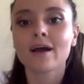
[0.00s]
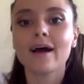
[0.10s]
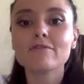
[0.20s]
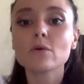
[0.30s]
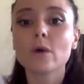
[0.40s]

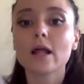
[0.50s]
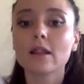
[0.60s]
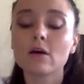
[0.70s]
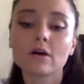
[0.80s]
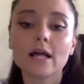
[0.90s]

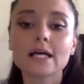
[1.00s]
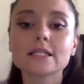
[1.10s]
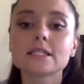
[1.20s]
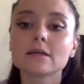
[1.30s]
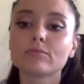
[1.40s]
Everyone
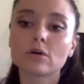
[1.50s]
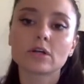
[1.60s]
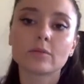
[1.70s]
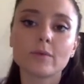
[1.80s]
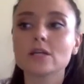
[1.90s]
localized the
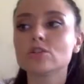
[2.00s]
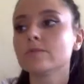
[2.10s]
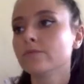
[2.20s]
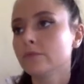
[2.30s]
product page,